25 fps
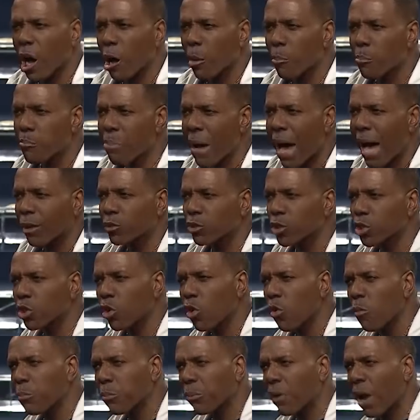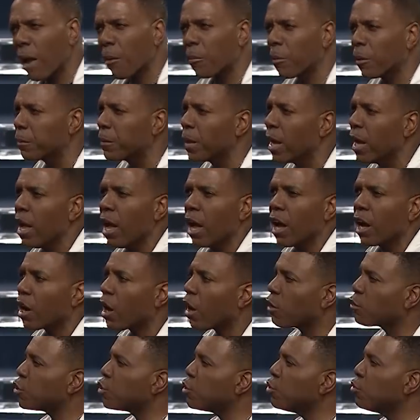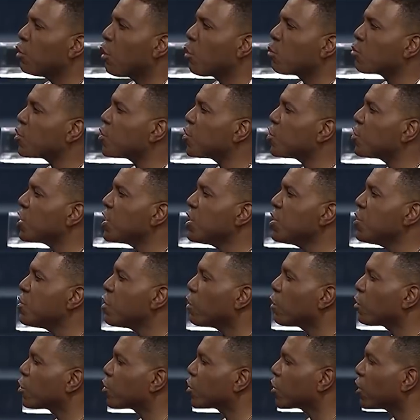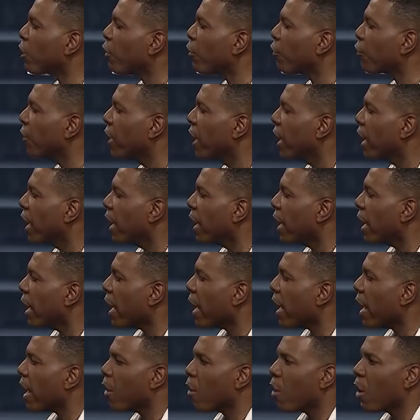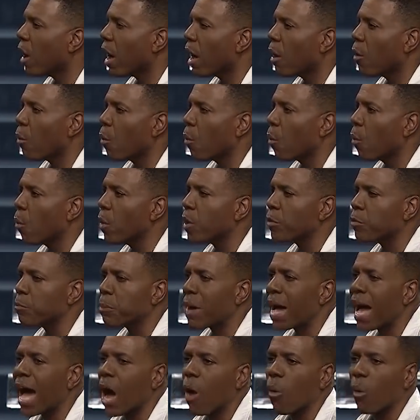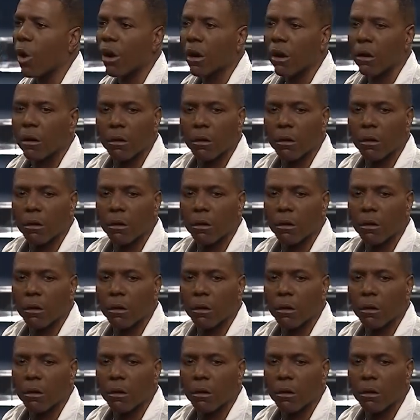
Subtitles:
about your problem because you don't see yourself with power.